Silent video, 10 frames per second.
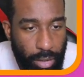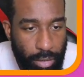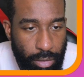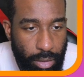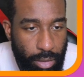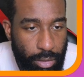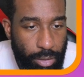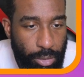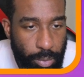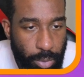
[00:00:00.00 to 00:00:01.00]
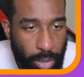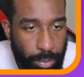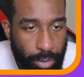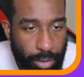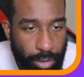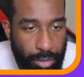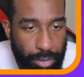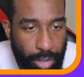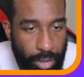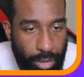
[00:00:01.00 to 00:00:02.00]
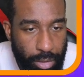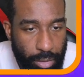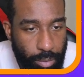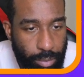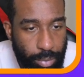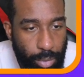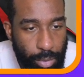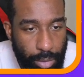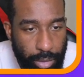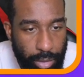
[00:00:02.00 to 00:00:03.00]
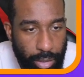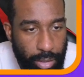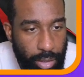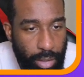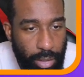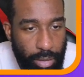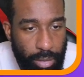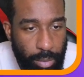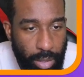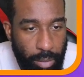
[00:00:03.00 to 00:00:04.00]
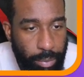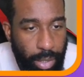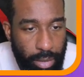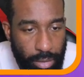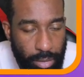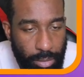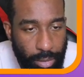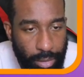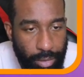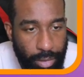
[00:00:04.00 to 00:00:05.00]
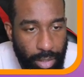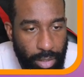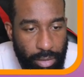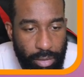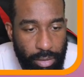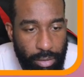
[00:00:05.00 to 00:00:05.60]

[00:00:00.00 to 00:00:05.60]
in a newspaper, create on a board, somebody painting the word create